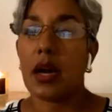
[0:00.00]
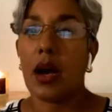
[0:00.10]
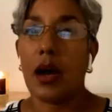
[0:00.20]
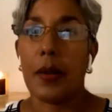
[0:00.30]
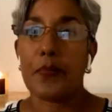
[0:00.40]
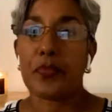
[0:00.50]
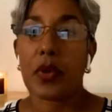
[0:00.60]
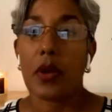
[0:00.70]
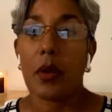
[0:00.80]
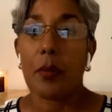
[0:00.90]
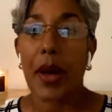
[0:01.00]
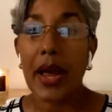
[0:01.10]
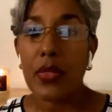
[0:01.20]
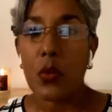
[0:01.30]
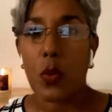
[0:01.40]

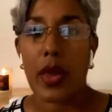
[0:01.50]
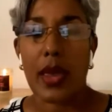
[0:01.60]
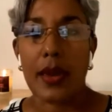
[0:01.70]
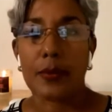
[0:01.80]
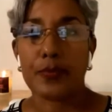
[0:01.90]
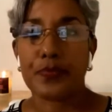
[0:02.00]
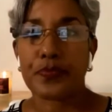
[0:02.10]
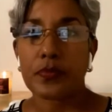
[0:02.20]
by the way,